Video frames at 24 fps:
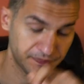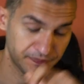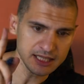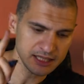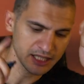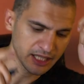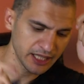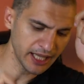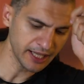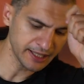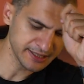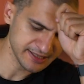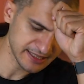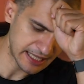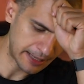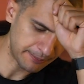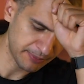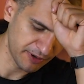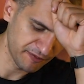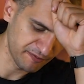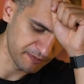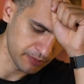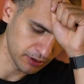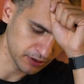The next type
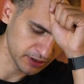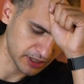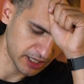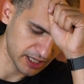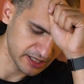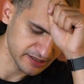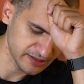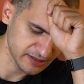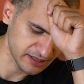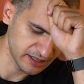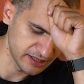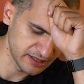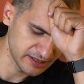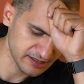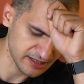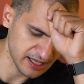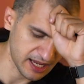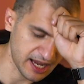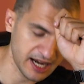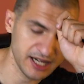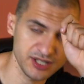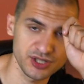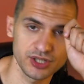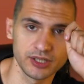of podcast is
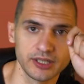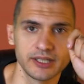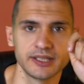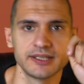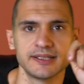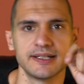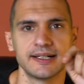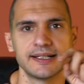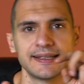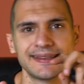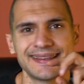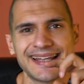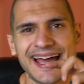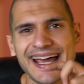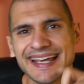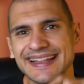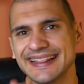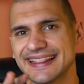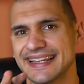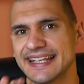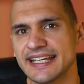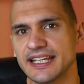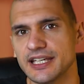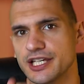actually the
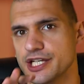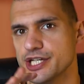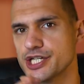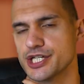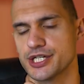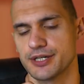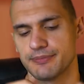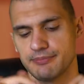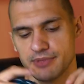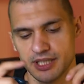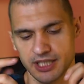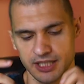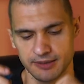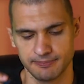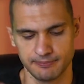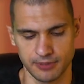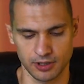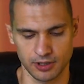90-ish minute